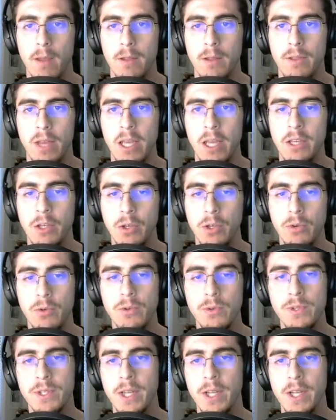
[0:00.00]
they
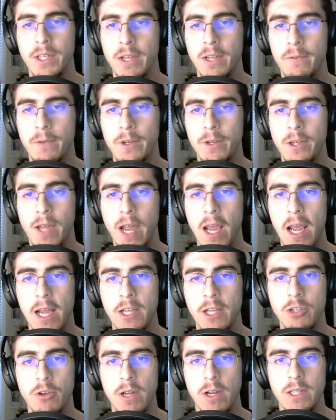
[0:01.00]
used a different
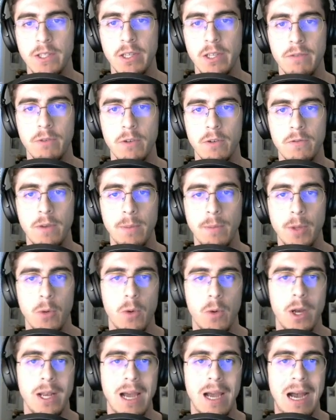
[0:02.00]
CAN transceiver from the
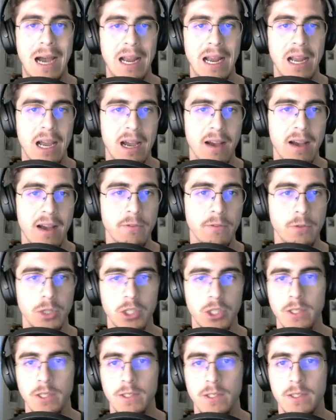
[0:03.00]
one I have,
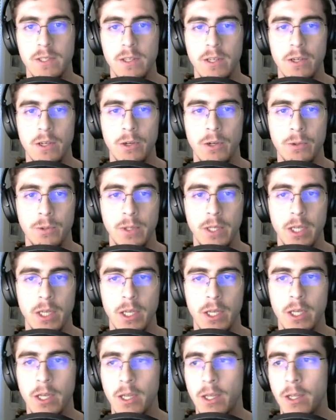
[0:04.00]
which is the
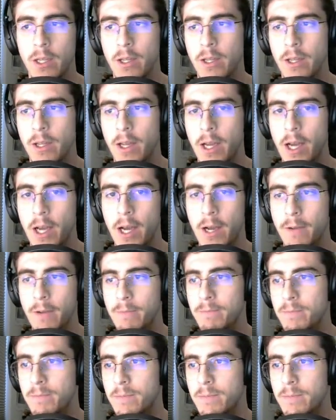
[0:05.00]
only uh,